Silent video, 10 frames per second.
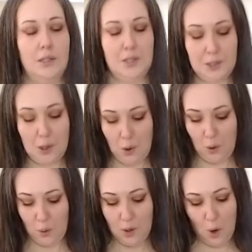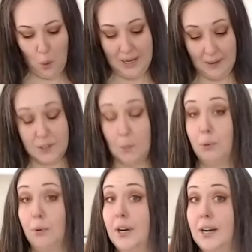So we have some
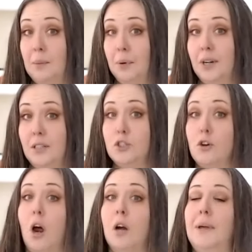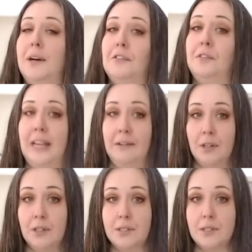pretty strong bitter
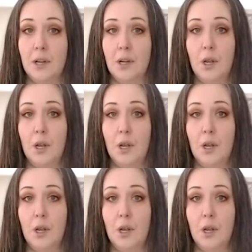flavors.